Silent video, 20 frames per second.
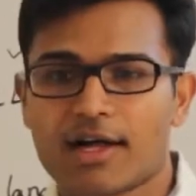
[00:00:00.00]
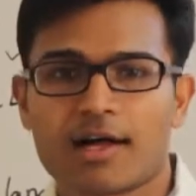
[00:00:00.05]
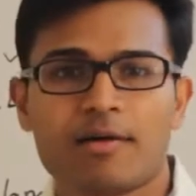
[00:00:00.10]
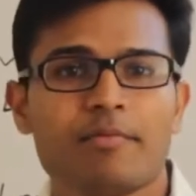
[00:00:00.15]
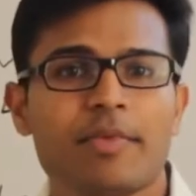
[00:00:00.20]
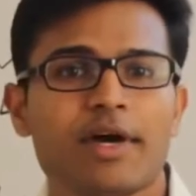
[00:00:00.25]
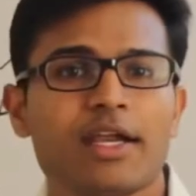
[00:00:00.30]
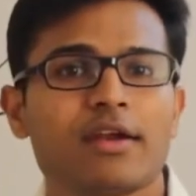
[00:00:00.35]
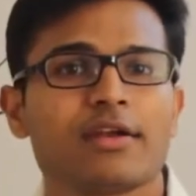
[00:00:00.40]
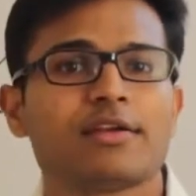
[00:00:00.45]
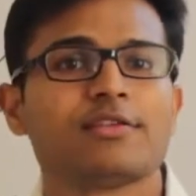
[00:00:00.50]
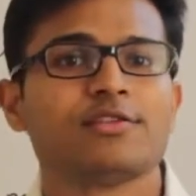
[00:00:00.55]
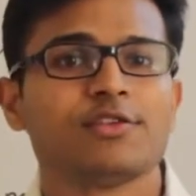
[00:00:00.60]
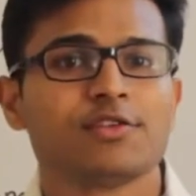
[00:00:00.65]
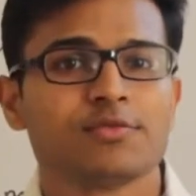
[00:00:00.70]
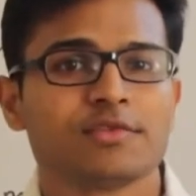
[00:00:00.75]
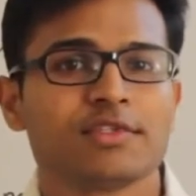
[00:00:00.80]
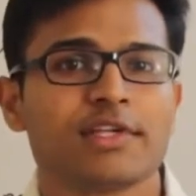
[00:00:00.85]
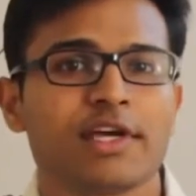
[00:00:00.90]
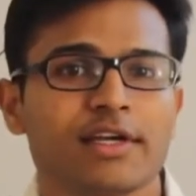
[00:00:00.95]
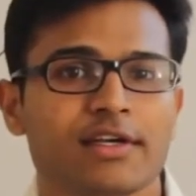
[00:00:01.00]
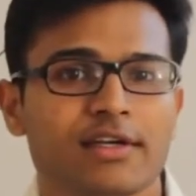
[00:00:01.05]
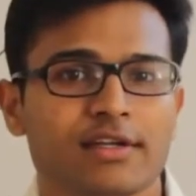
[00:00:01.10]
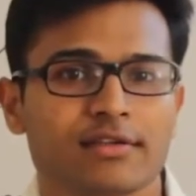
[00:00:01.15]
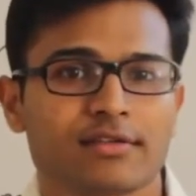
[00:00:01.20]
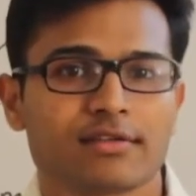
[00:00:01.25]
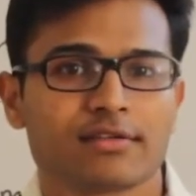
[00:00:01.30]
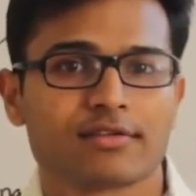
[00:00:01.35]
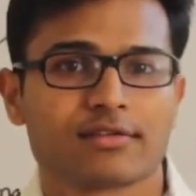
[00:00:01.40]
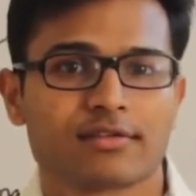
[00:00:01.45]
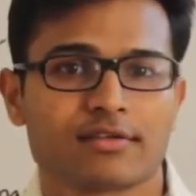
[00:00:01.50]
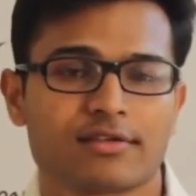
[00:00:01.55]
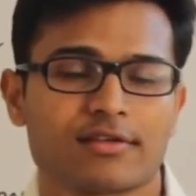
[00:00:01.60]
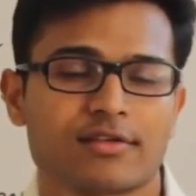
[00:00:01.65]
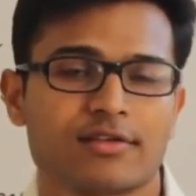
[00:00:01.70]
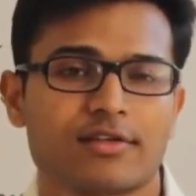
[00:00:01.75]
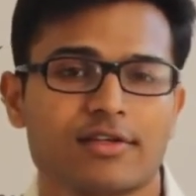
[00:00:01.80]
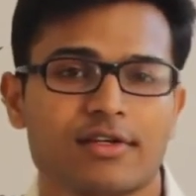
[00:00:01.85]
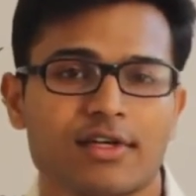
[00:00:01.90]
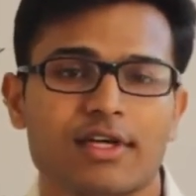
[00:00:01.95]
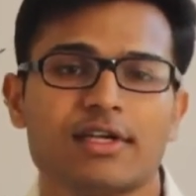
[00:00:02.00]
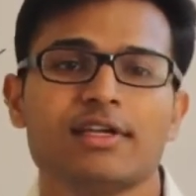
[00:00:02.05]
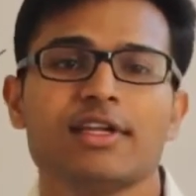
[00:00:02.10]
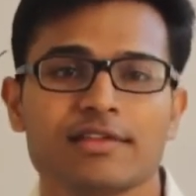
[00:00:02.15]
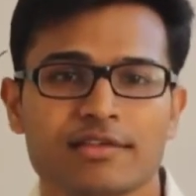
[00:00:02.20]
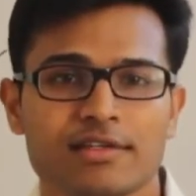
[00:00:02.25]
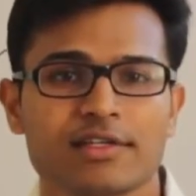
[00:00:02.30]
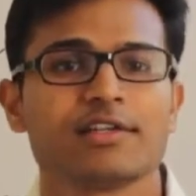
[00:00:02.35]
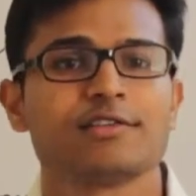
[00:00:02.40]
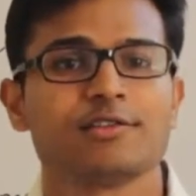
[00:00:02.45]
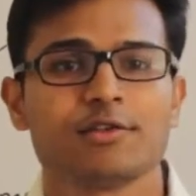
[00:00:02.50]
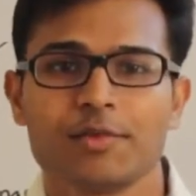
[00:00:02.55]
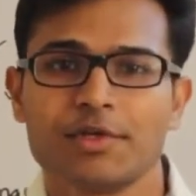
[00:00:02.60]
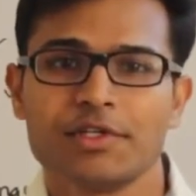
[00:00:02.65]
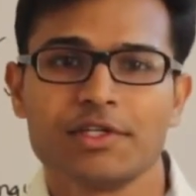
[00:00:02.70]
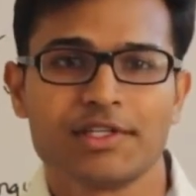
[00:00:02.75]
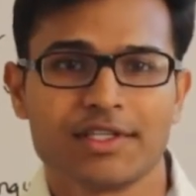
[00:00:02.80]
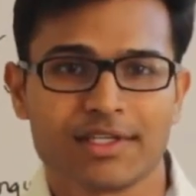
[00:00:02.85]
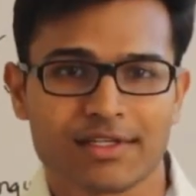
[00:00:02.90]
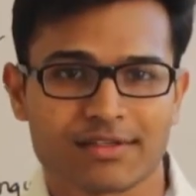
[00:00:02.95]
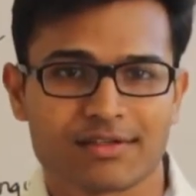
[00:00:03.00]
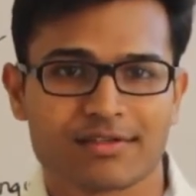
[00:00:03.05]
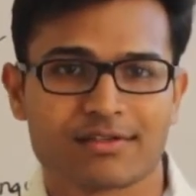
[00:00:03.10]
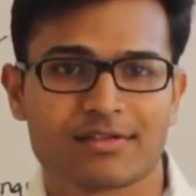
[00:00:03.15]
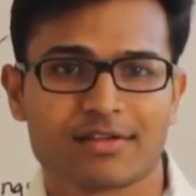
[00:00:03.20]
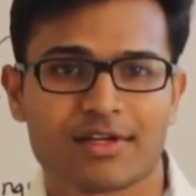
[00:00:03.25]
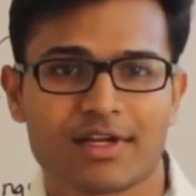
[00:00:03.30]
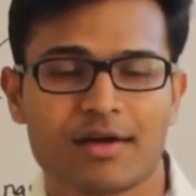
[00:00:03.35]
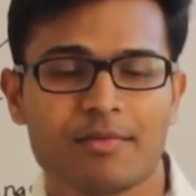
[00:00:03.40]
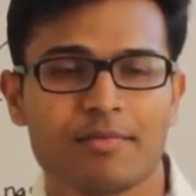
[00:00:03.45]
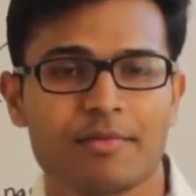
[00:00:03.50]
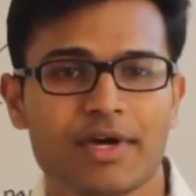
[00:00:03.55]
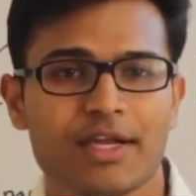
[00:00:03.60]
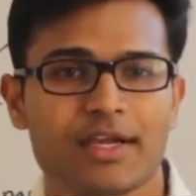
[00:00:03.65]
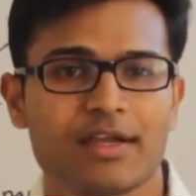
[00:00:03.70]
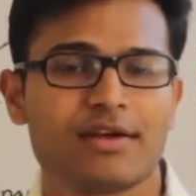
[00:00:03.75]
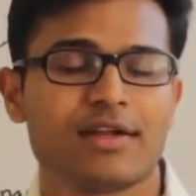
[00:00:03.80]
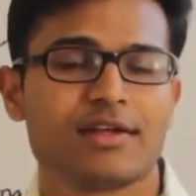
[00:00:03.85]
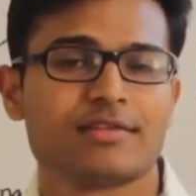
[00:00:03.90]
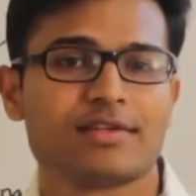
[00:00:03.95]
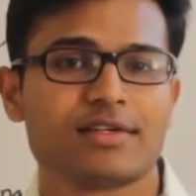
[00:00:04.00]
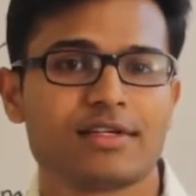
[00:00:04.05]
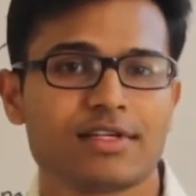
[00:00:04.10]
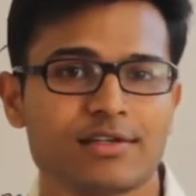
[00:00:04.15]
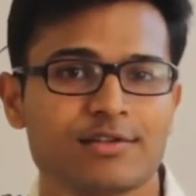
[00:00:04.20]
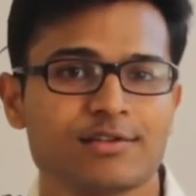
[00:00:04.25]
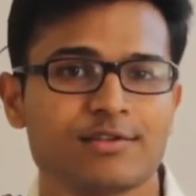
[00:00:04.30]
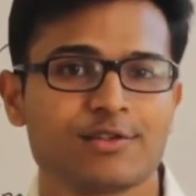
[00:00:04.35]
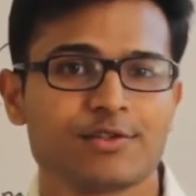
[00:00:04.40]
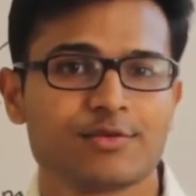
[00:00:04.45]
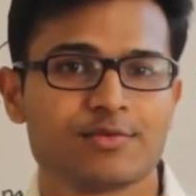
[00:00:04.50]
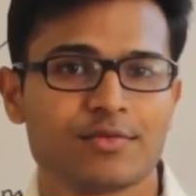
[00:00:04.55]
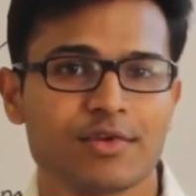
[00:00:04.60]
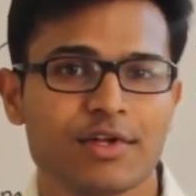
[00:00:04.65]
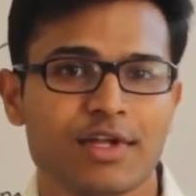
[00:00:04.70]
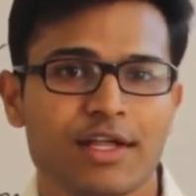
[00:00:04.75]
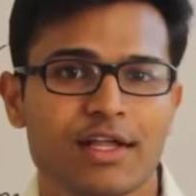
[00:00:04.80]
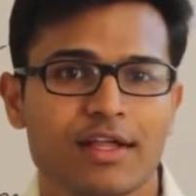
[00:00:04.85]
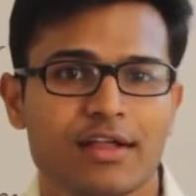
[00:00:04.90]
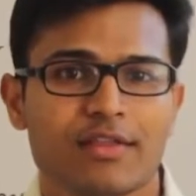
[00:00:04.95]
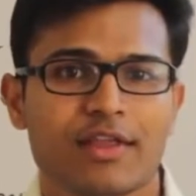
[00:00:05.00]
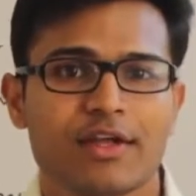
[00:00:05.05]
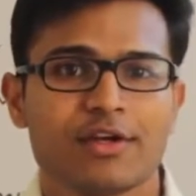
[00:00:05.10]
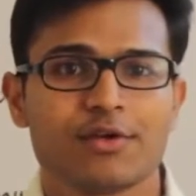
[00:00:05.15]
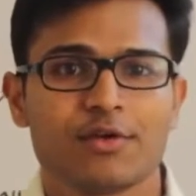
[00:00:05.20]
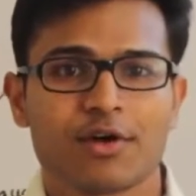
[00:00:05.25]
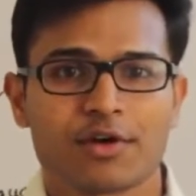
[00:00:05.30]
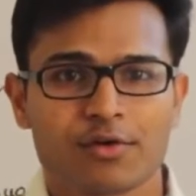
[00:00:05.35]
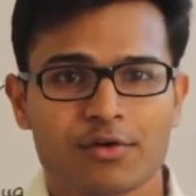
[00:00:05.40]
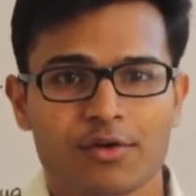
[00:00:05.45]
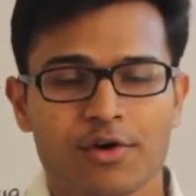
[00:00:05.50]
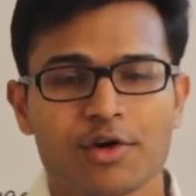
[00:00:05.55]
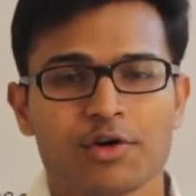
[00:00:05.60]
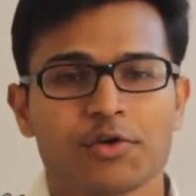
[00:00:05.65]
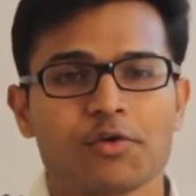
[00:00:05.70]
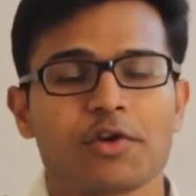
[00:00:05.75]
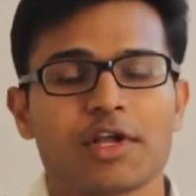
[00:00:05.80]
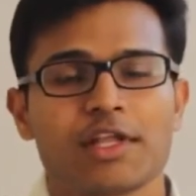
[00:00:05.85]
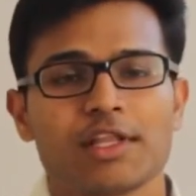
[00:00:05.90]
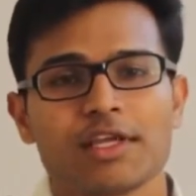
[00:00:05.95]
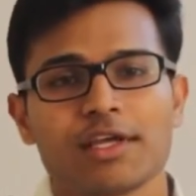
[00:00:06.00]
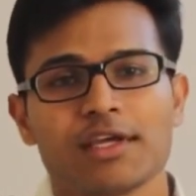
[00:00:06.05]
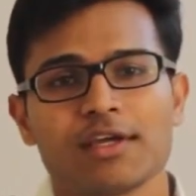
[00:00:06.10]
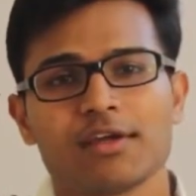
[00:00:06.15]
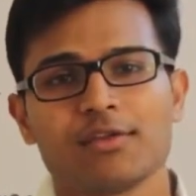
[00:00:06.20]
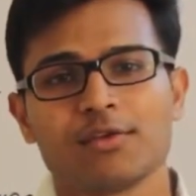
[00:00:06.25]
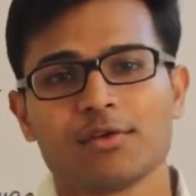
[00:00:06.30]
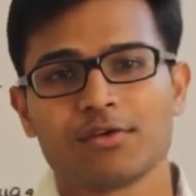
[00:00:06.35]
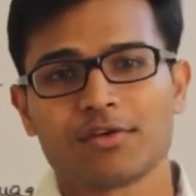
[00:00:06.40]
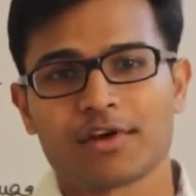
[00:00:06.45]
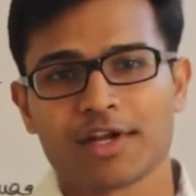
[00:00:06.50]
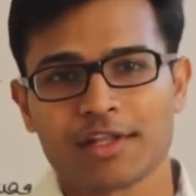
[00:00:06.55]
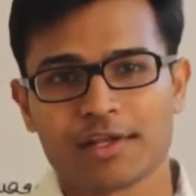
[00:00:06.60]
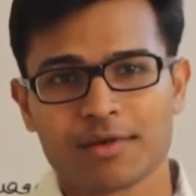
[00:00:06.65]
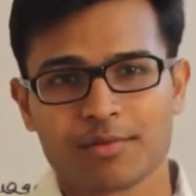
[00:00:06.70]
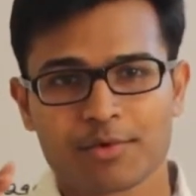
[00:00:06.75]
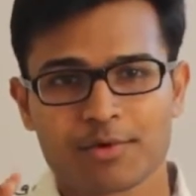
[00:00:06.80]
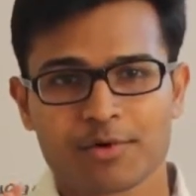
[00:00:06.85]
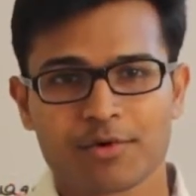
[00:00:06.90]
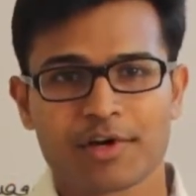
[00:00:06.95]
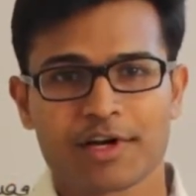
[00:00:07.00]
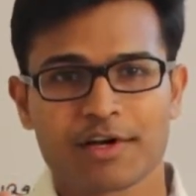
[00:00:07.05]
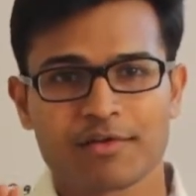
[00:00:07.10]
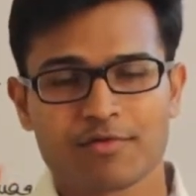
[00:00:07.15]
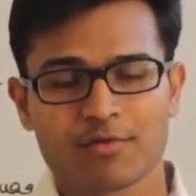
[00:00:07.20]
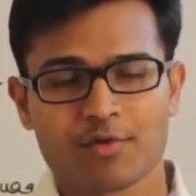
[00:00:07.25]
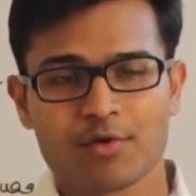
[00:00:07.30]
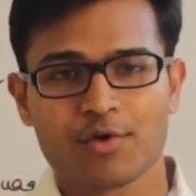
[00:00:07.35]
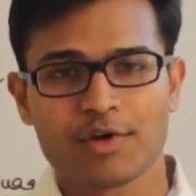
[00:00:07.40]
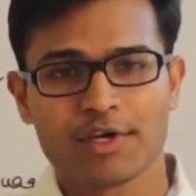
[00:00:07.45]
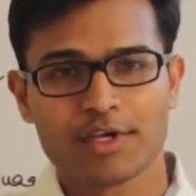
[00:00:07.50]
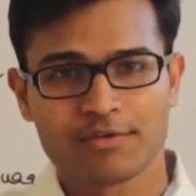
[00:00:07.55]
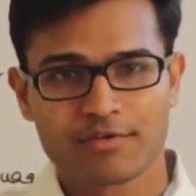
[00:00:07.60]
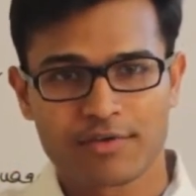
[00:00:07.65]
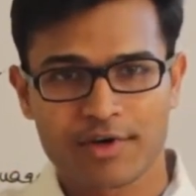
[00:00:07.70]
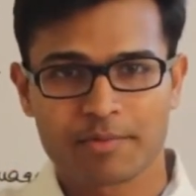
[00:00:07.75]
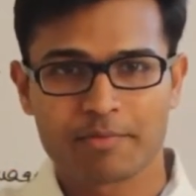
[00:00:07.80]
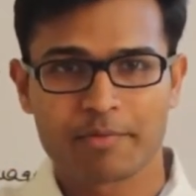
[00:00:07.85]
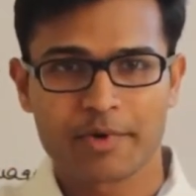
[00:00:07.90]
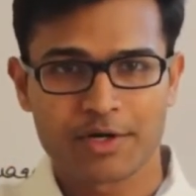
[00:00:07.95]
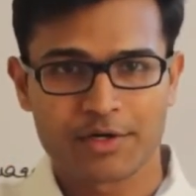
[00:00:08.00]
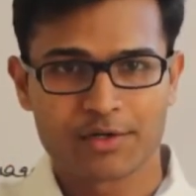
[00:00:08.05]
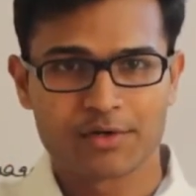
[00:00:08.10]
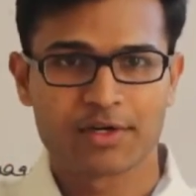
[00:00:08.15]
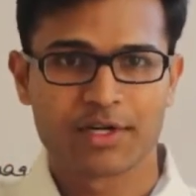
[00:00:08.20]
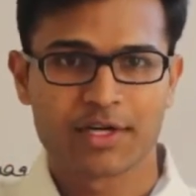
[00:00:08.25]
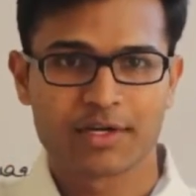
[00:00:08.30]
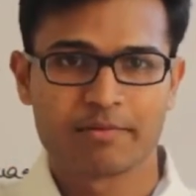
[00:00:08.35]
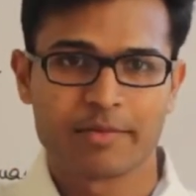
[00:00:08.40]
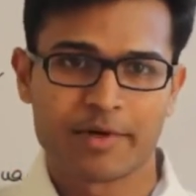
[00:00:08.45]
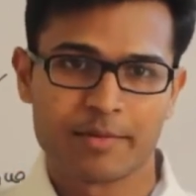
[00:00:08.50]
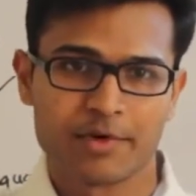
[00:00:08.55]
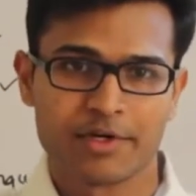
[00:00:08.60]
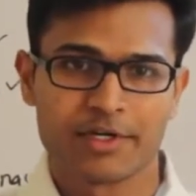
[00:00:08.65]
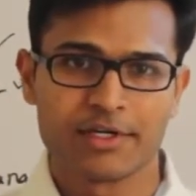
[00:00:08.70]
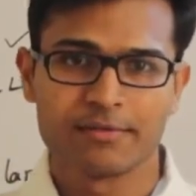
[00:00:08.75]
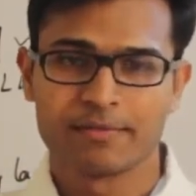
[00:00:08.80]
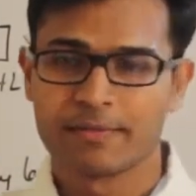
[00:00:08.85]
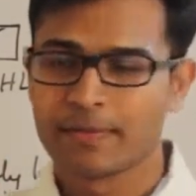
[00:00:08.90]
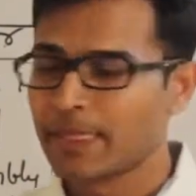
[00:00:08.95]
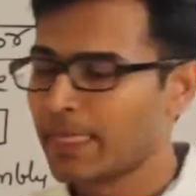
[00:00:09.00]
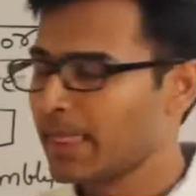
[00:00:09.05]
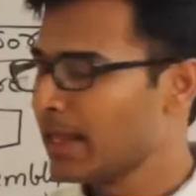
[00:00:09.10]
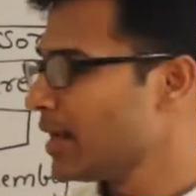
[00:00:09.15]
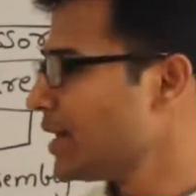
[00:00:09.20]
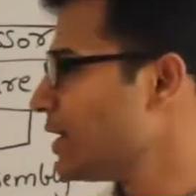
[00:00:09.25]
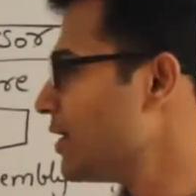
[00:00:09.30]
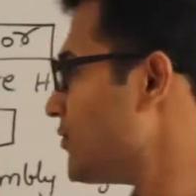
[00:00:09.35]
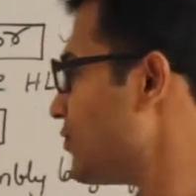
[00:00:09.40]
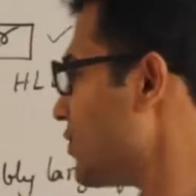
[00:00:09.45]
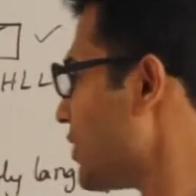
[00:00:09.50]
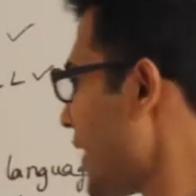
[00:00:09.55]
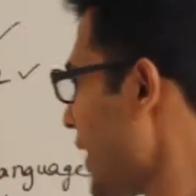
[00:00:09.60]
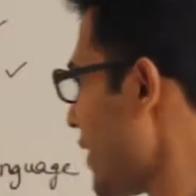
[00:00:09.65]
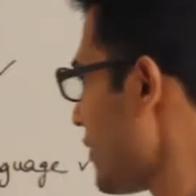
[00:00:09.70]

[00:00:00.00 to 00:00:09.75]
compiler assumes that it doesn't assume anything. Compiler doesn't assume that you are going to run a program only from particular memory. If you